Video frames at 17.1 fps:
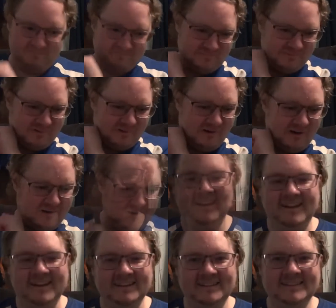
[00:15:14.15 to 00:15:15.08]

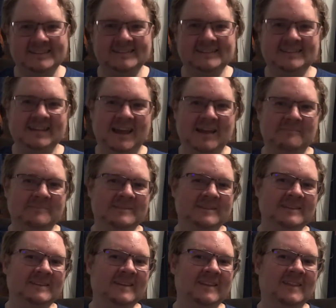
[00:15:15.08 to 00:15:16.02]
roar. It's
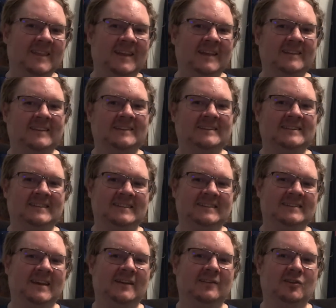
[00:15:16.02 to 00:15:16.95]
tempting to think that
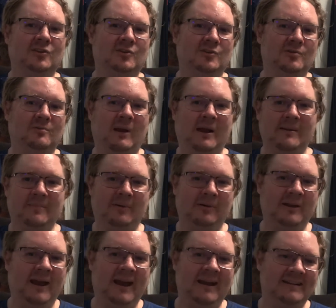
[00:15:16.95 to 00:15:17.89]
she's like the new Rainbow
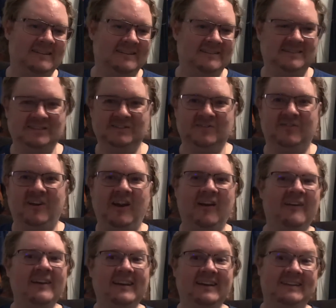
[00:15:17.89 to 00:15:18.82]
Dash because she's
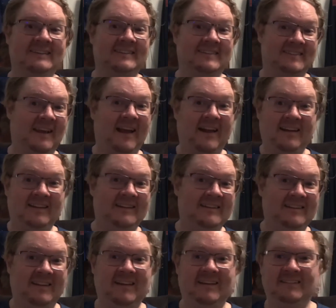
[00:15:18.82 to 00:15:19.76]
very
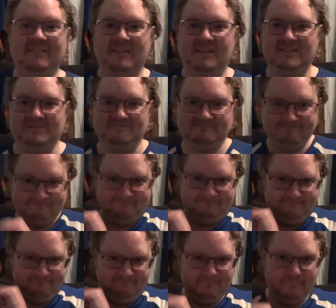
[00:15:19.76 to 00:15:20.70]
excited and like
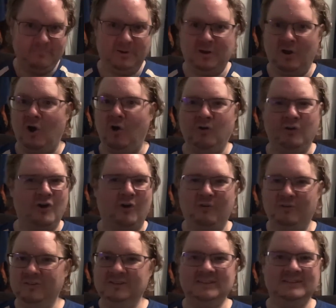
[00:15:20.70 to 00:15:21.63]
mm, but oh
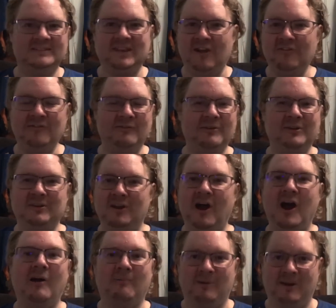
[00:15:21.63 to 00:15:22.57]
no, this is definitely
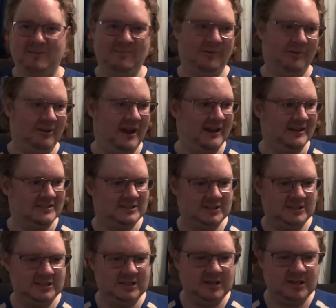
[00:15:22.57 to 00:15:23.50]
not Rainbow Dash.
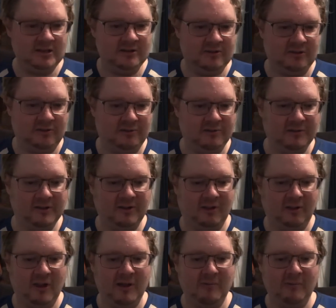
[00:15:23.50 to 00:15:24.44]
She is a, in
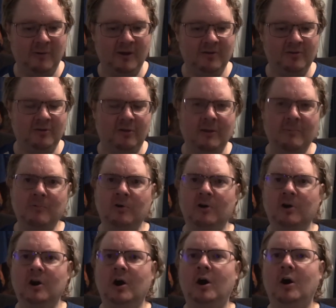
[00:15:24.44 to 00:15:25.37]
a lot of ways a lot more
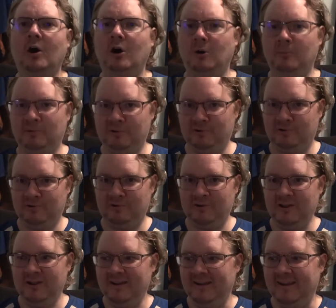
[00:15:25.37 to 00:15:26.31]
calmer
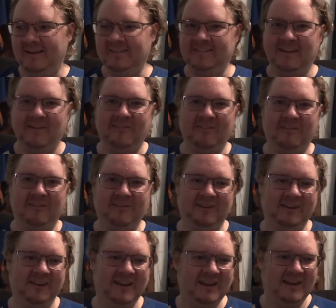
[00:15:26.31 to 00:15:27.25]
and
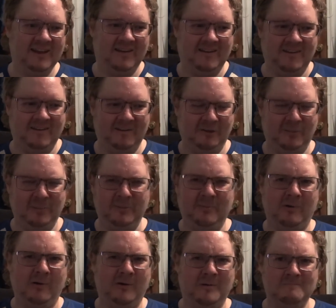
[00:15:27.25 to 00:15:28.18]
definitely a little bit
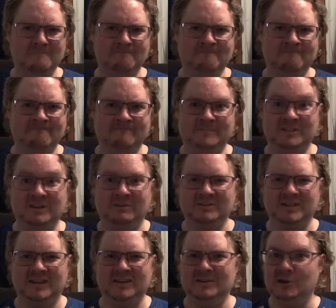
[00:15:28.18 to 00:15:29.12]
more, mm, shall I
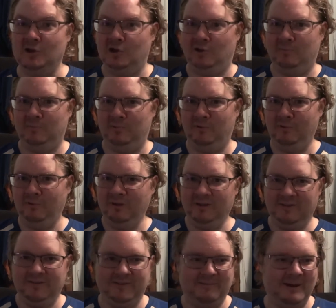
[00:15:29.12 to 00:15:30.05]
say, humble
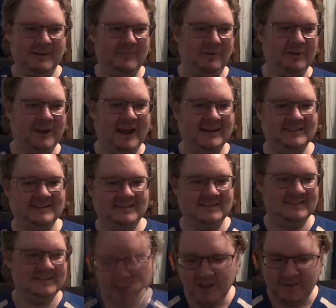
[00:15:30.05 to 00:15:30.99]
than Rainbow Dash
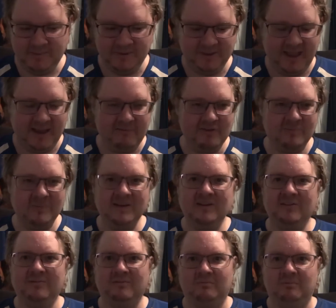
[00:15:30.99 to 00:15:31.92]
is. But that was
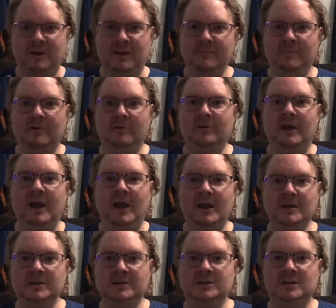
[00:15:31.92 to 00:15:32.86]
because Rainbow
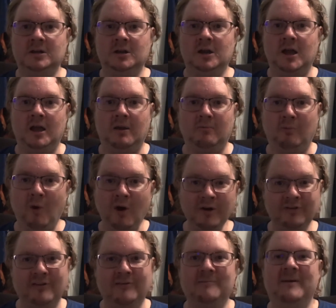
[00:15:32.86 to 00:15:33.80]
Dash
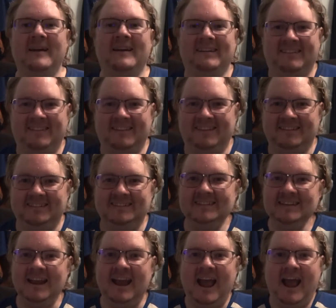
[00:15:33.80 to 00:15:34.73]
was amazing.
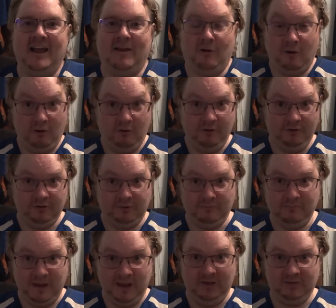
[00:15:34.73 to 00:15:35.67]
She had all these
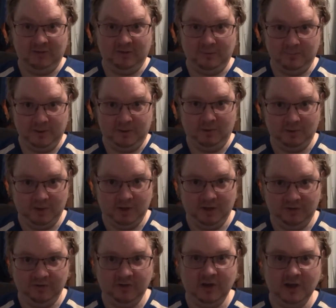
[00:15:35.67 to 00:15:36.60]
amazing
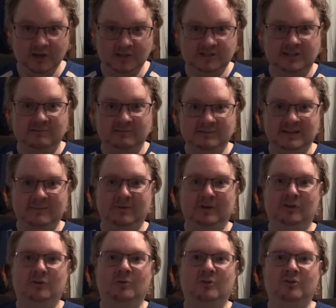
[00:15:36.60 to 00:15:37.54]
abilities. She was able
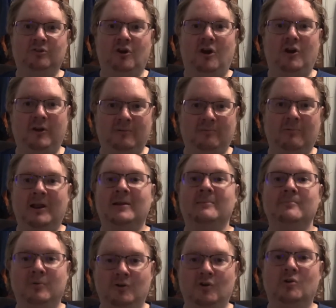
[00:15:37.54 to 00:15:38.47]
to do a sonic
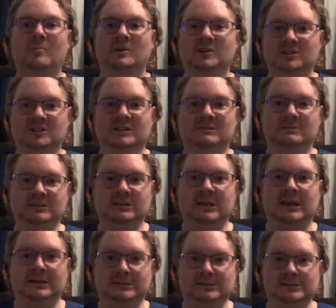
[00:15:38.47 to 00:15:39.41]
rainboom when she was
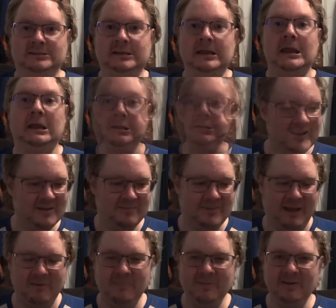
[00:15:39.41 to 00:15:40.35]
like six.
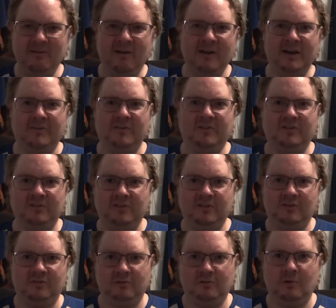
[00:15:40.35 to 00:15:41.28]
That would be like if a
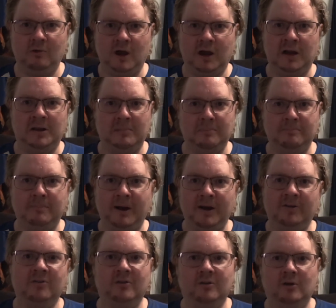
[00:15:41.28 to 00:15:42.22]
six year old got on a
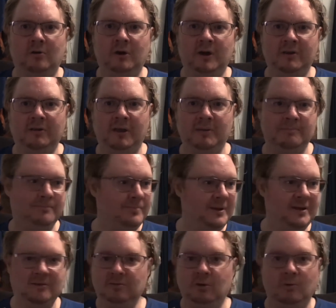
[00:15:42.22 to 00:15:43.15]
bicycle and like
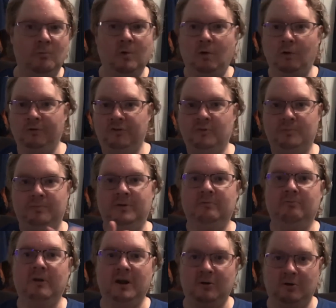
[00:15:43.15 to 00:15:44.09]
beat the world
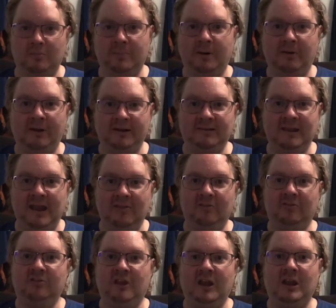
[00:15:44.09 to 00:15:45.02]
sprint record by like 10
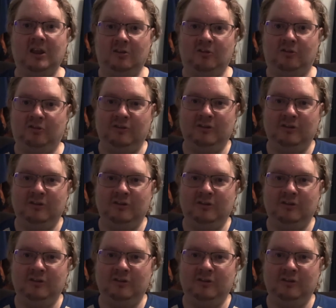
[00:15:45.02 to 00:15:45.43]
seconds,